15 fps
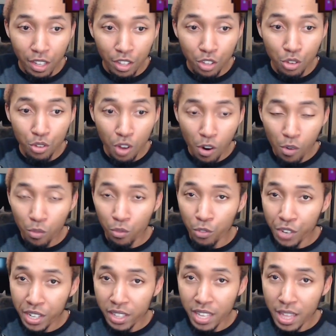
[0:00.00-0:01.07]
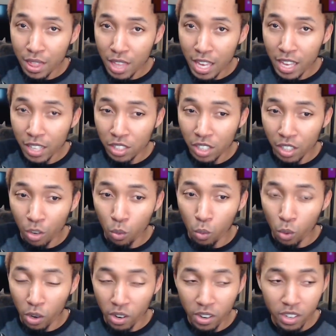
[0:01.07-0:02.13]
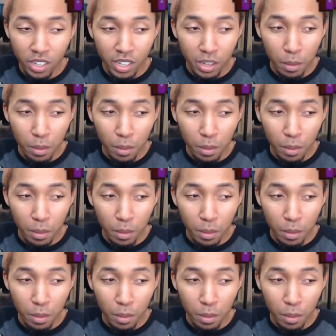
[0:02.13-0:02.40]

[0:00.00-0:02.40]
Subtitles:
you don't really think it's gonna work,